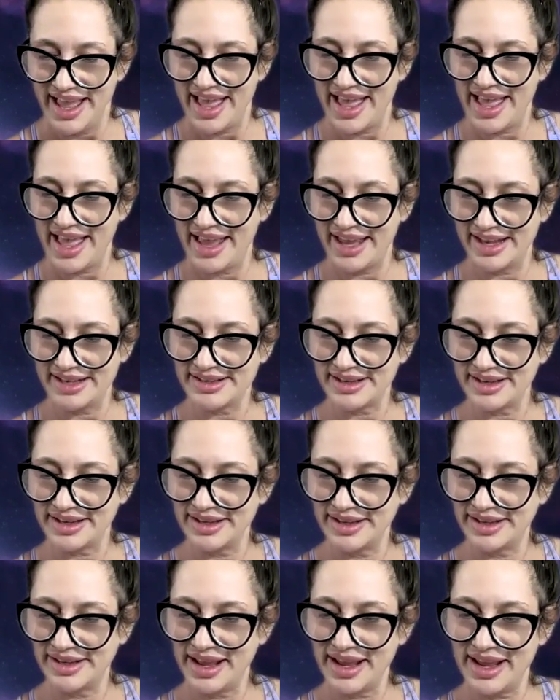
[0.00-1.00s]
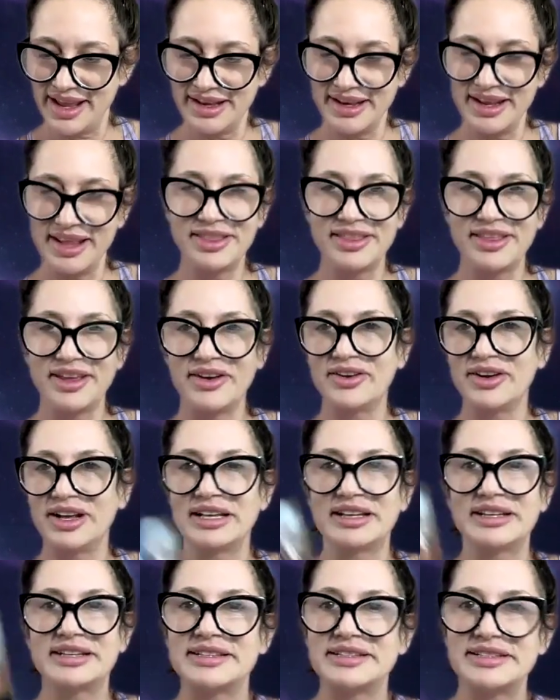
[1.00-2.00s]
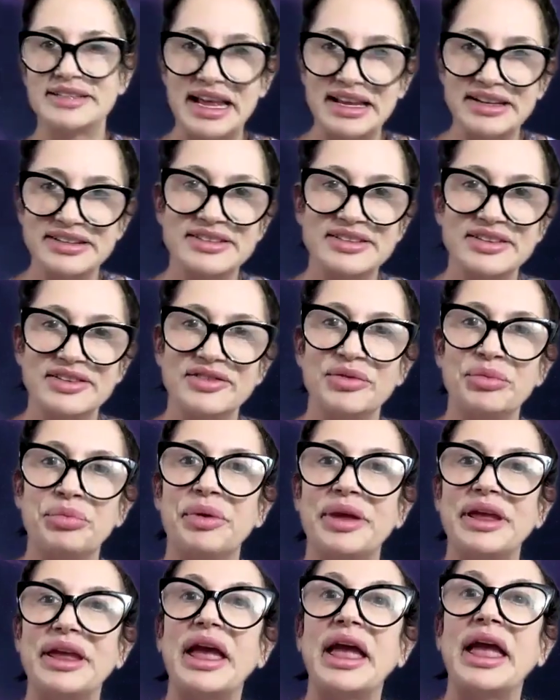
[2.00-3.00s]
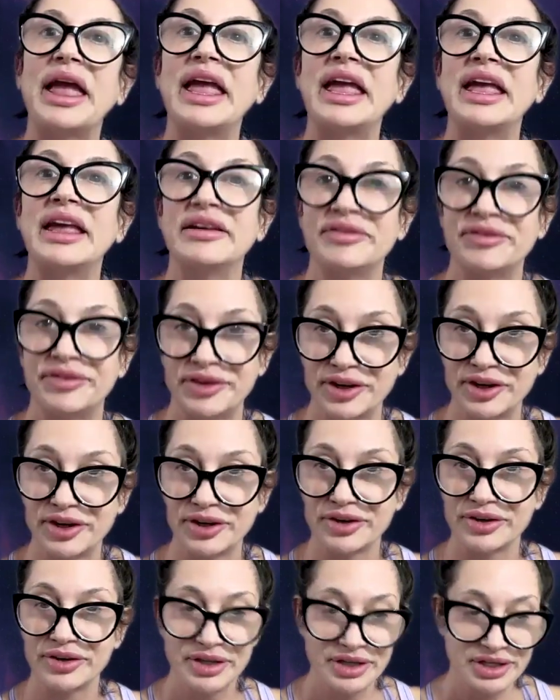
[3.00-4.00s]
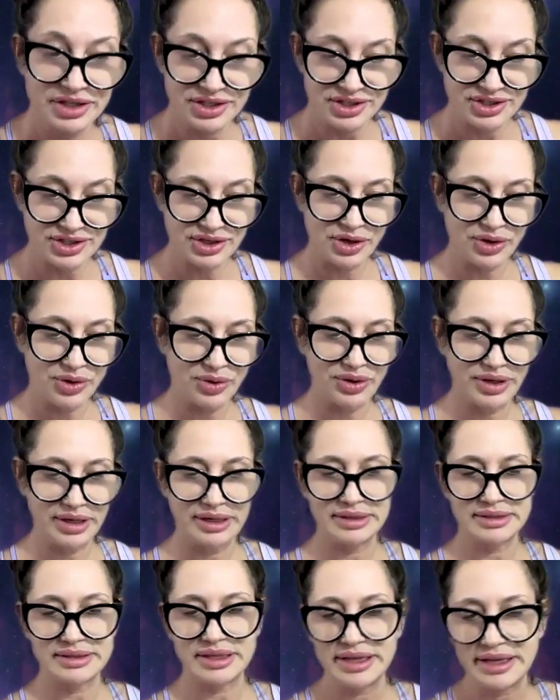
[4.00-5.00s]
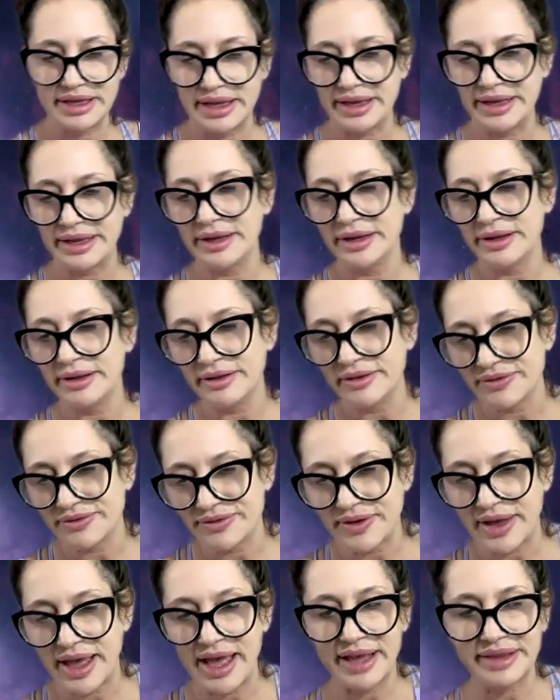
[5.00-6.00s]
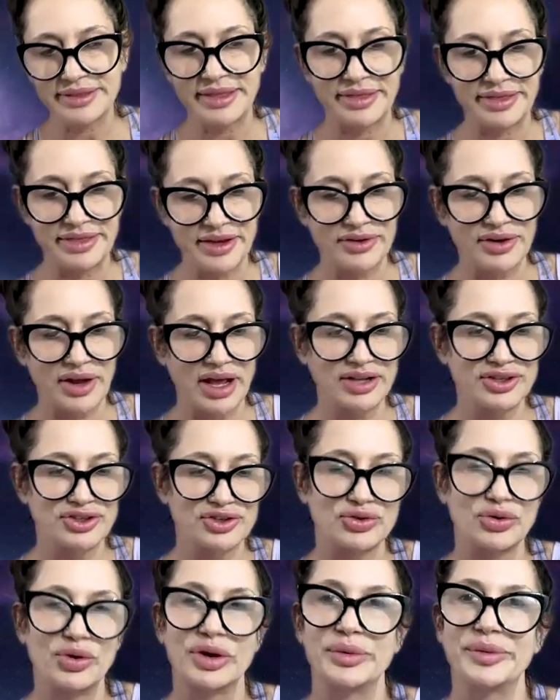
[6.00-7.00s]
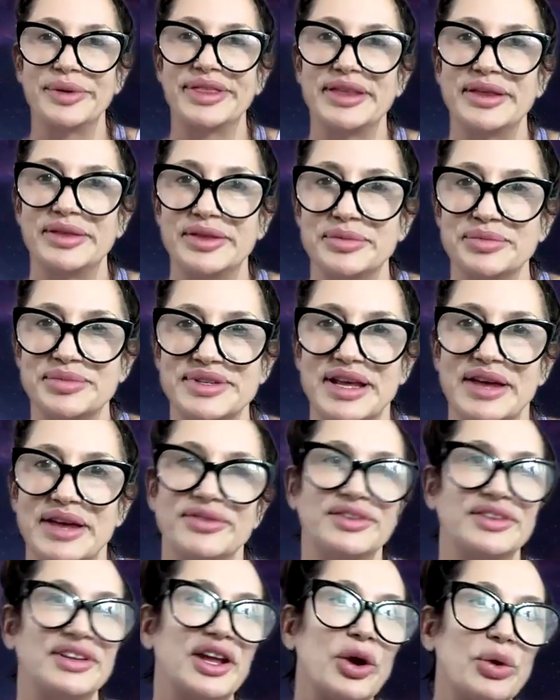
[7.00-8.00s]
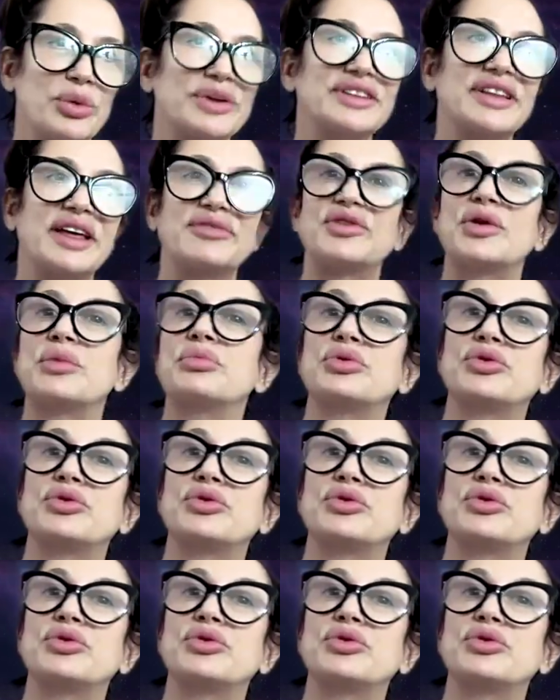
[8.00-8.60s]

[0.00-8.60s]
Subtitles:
And again, their excessive behavior. So it's like in the fact that they're not strong within themselves, they always have to